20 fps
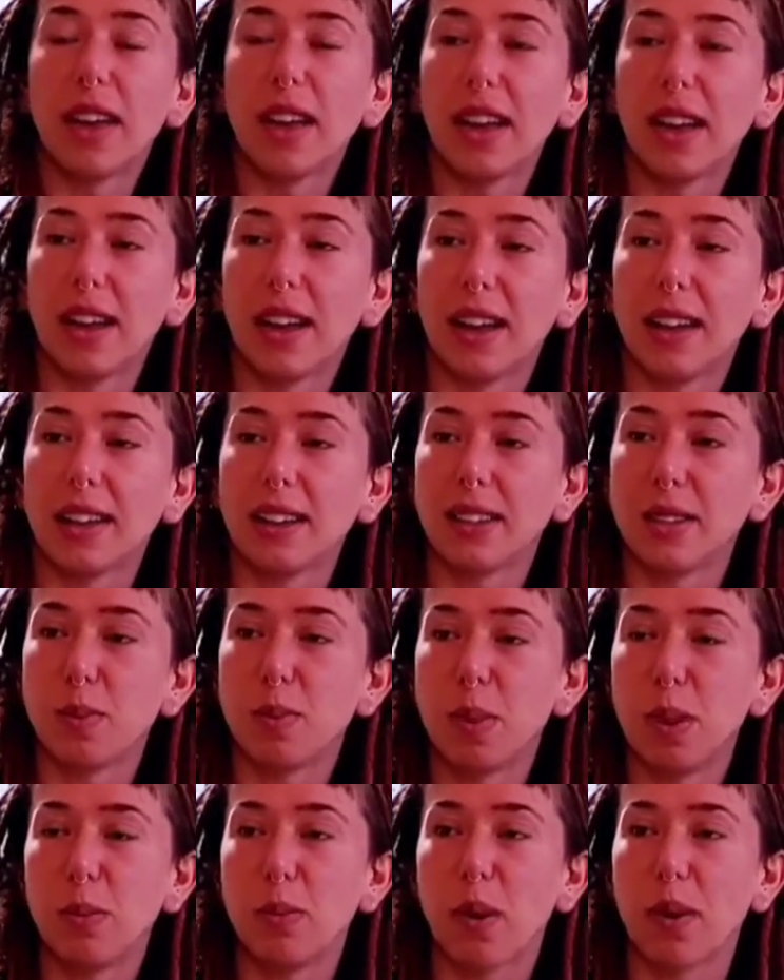And the
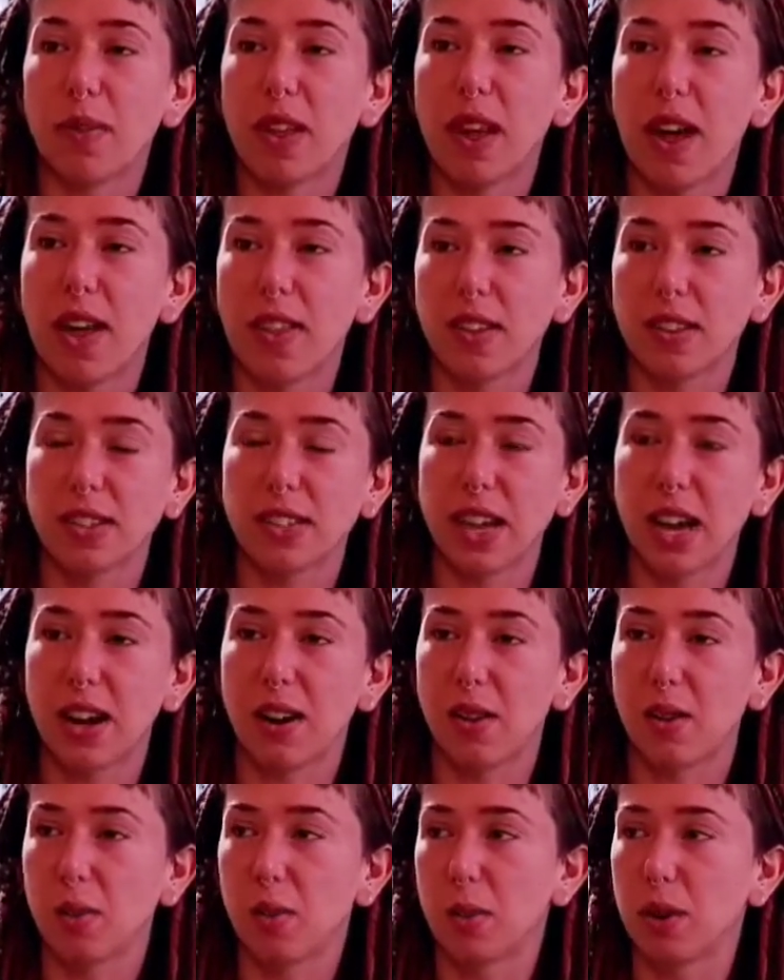people on the other side
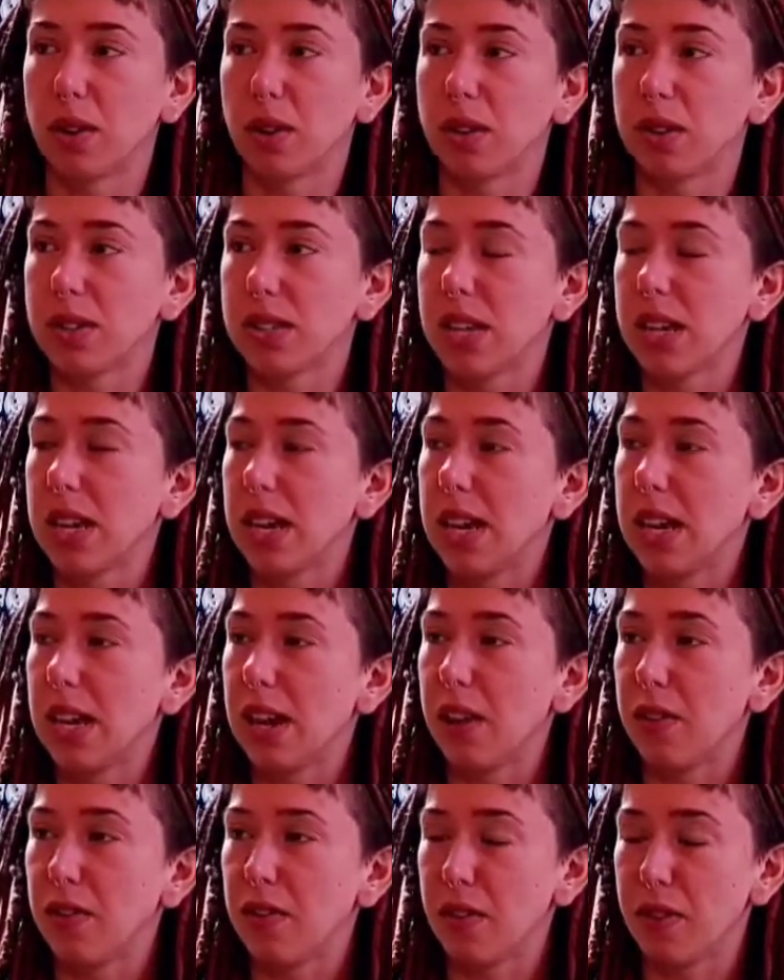of the world,
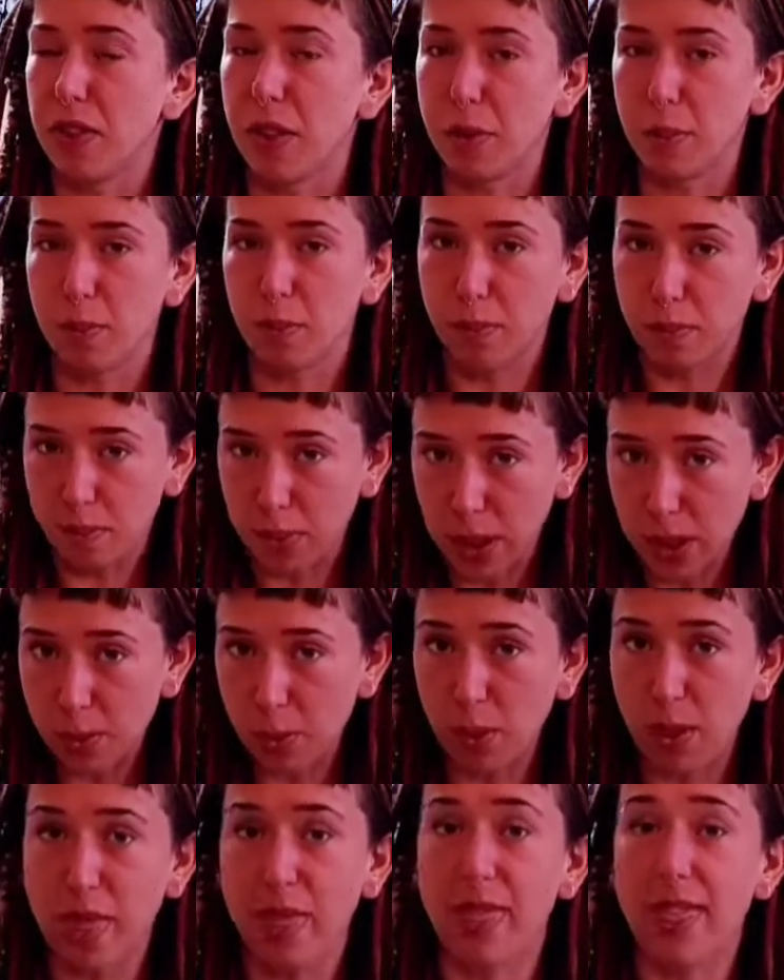if the
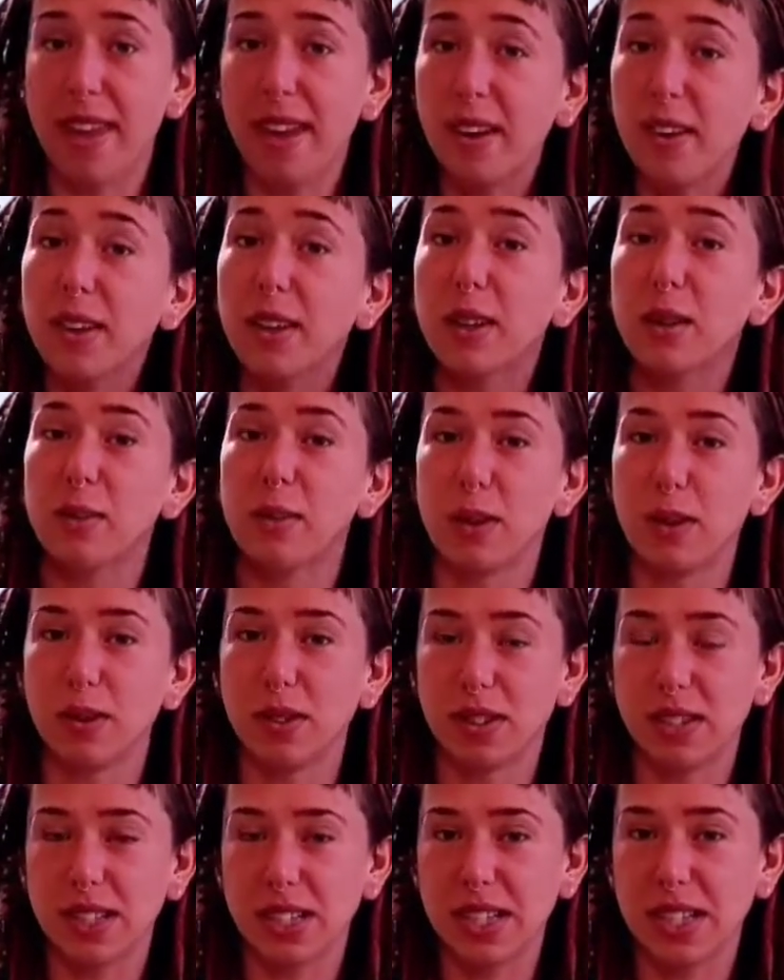people in their
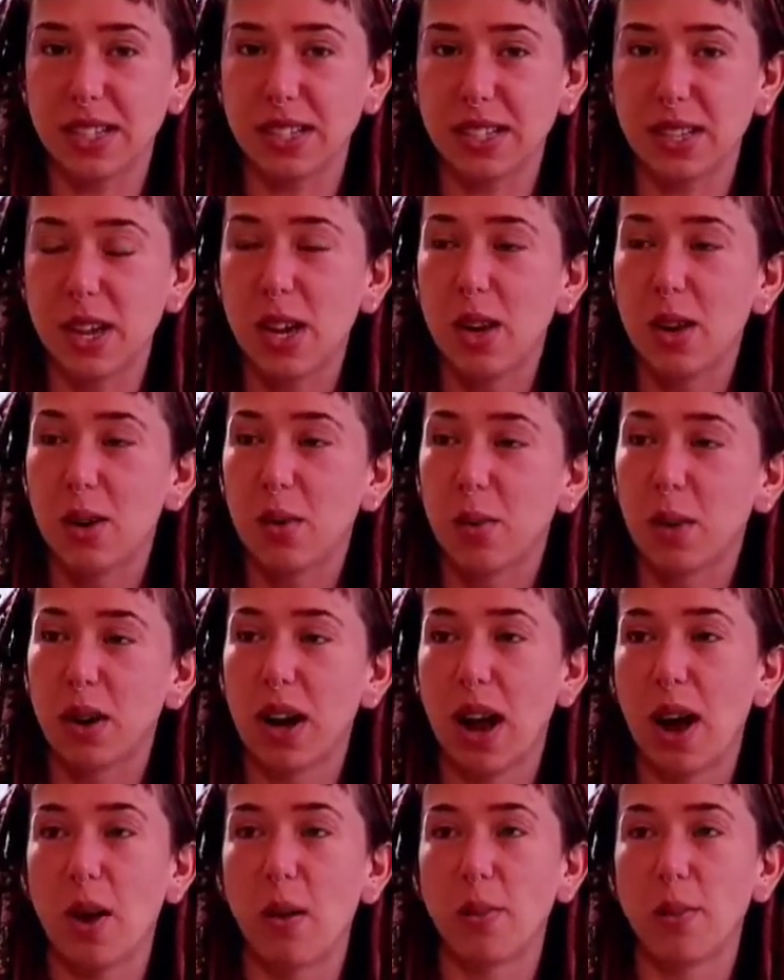communities were
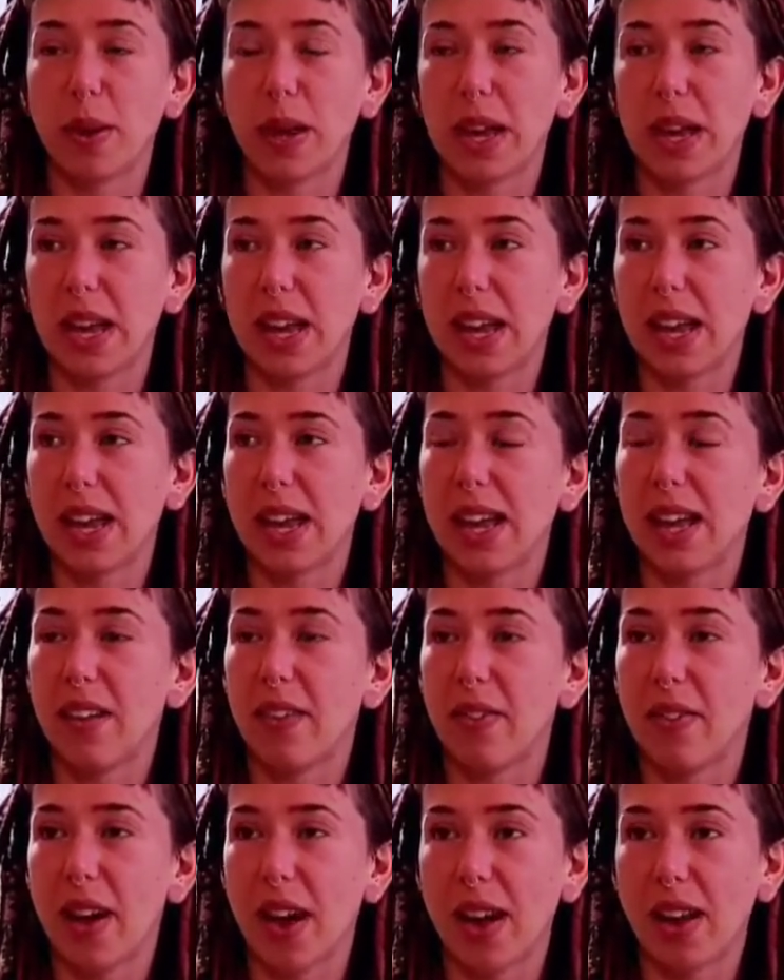helping,
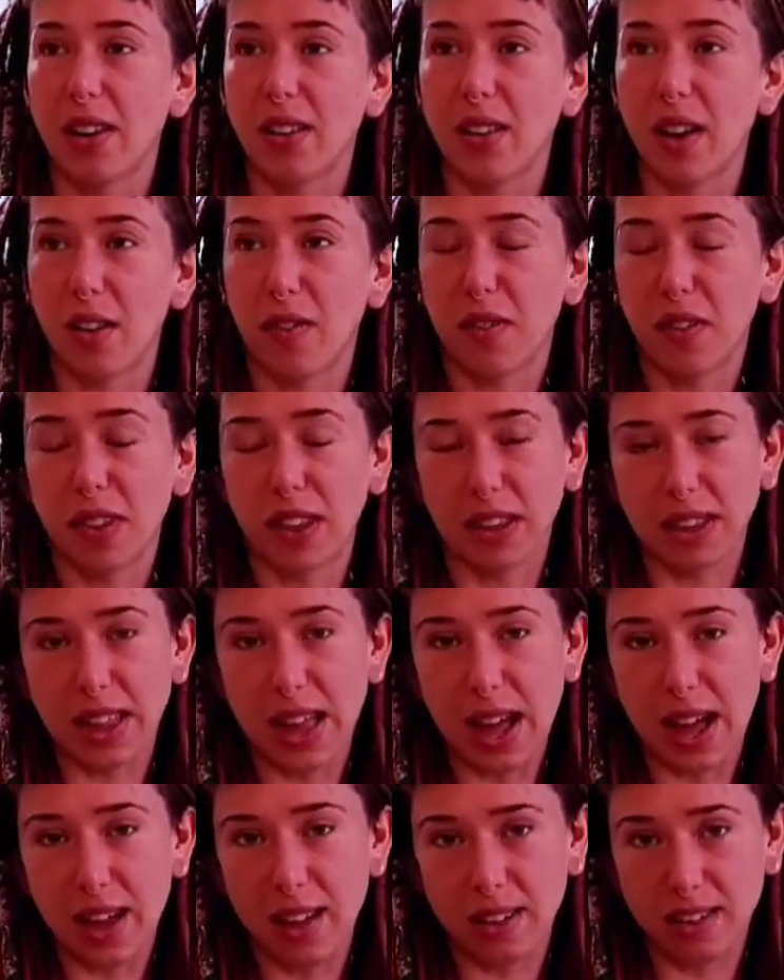then I feel like
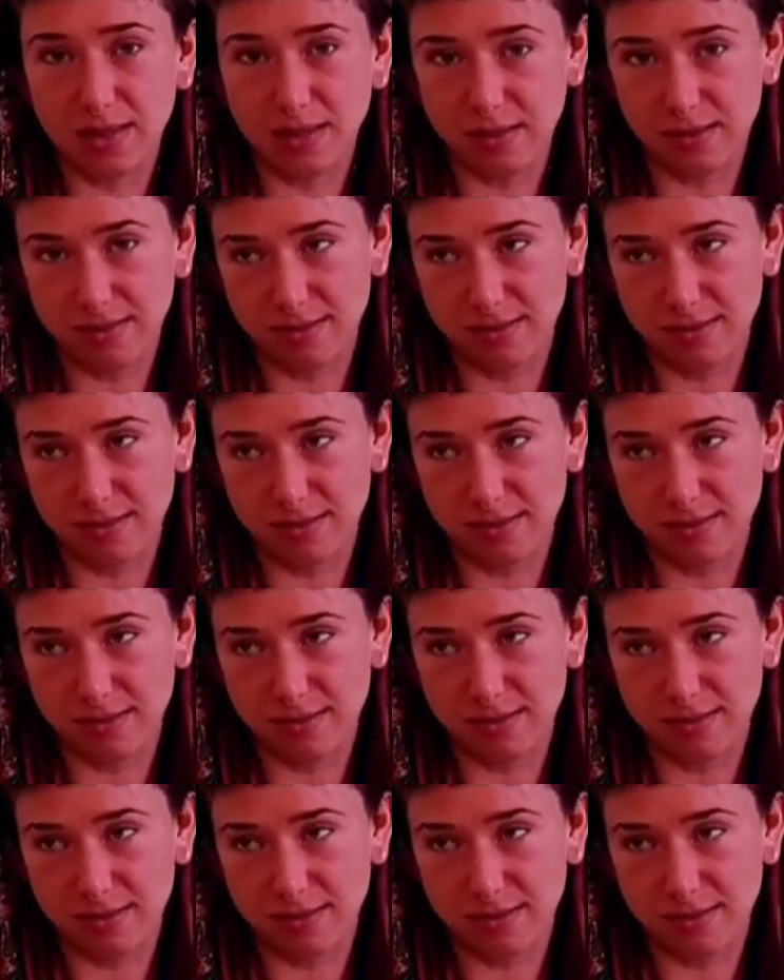that